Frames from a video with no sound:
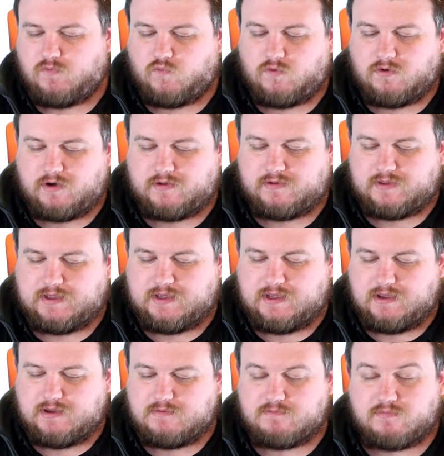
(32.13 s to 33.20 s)
What are
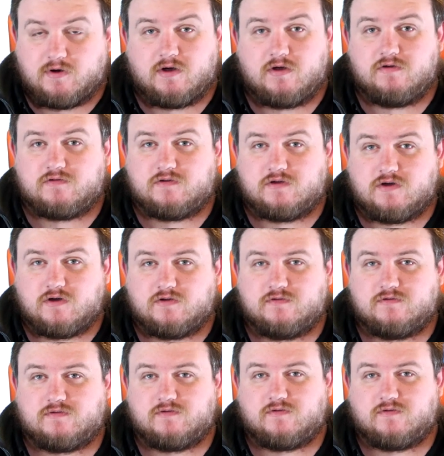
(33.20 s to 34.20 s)
the pros and cons